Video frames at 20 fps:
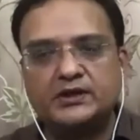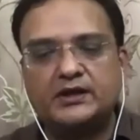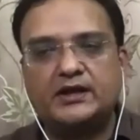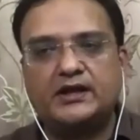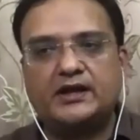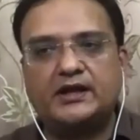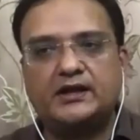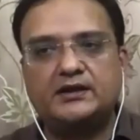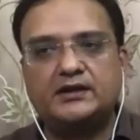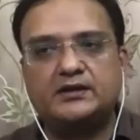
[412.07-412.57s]

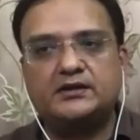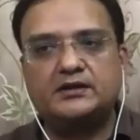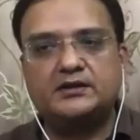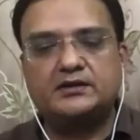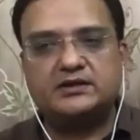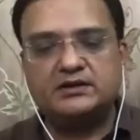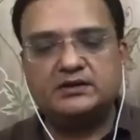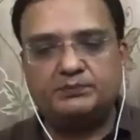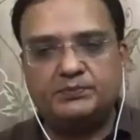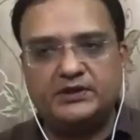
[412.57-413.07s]
And
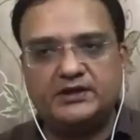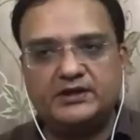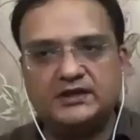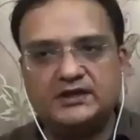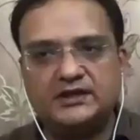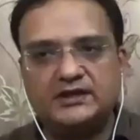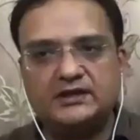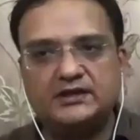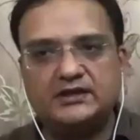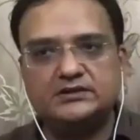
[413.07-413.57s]

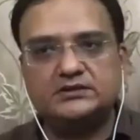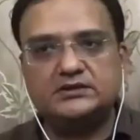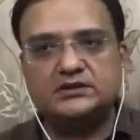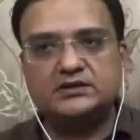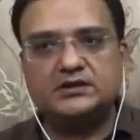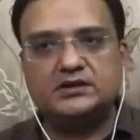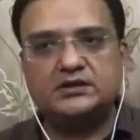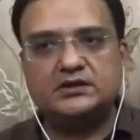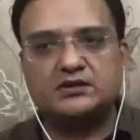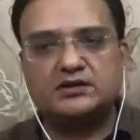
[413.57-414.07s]
typically
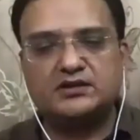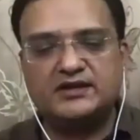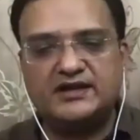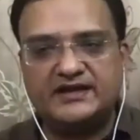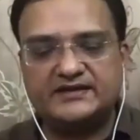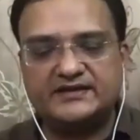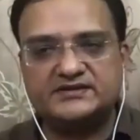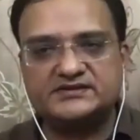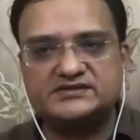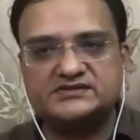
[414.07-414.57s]
the
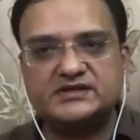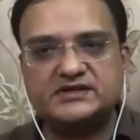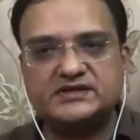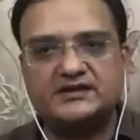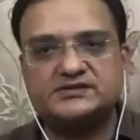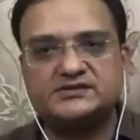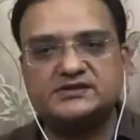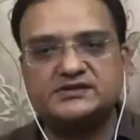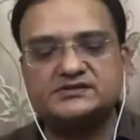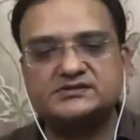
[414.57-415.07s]
neck
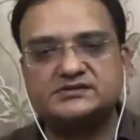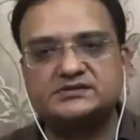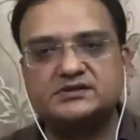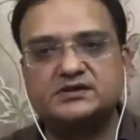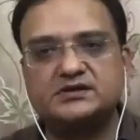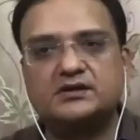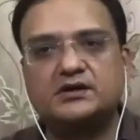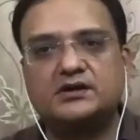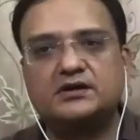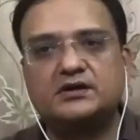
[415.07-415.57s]
exercises,
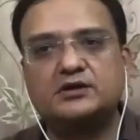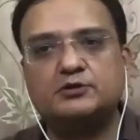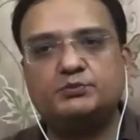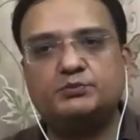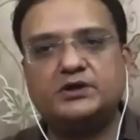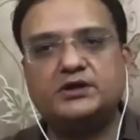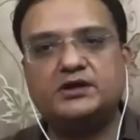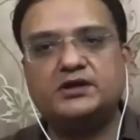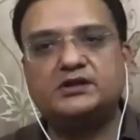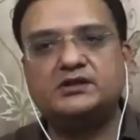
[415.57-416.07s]

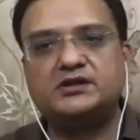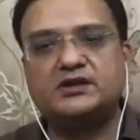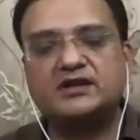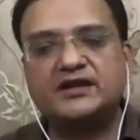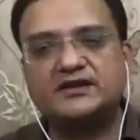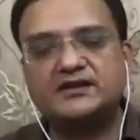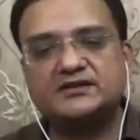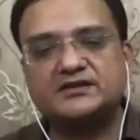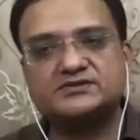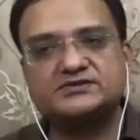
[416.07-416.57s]
the
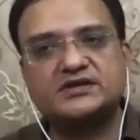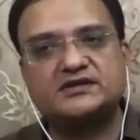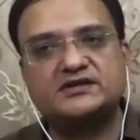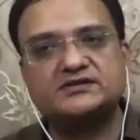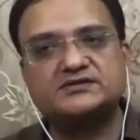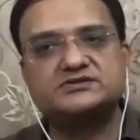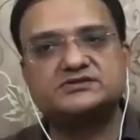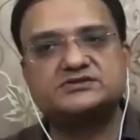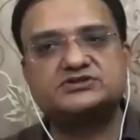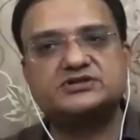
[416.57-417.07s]
neck
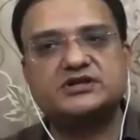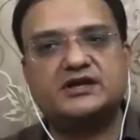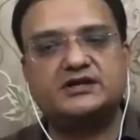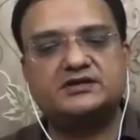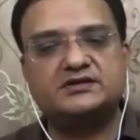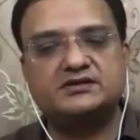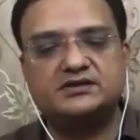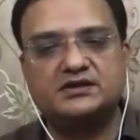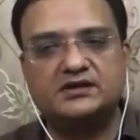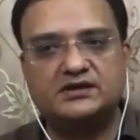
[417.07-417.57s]
exercises
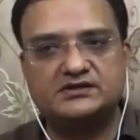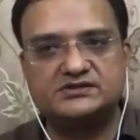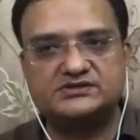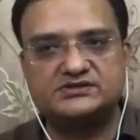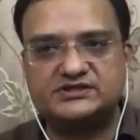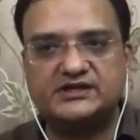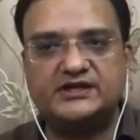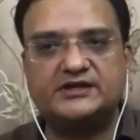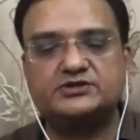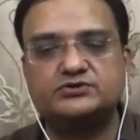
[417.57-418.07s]

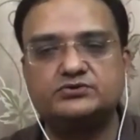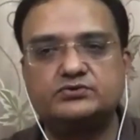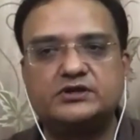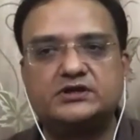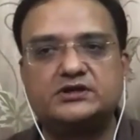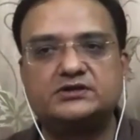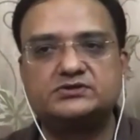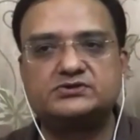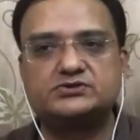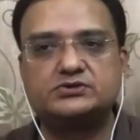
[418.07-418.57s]
set you can